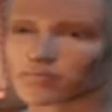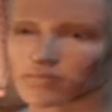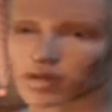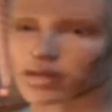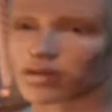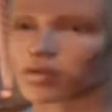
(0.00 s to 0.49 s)

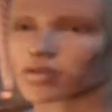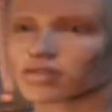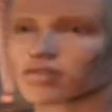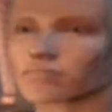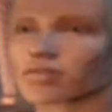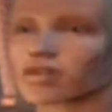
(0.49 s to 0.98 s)
For now, we
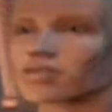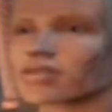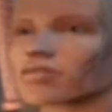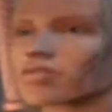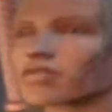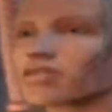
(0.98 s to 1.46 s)
have much
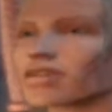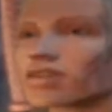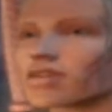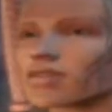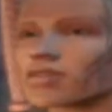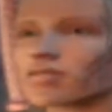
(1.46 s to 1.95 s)
to do,
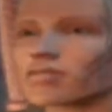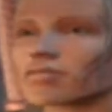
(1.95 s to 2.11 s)
yes?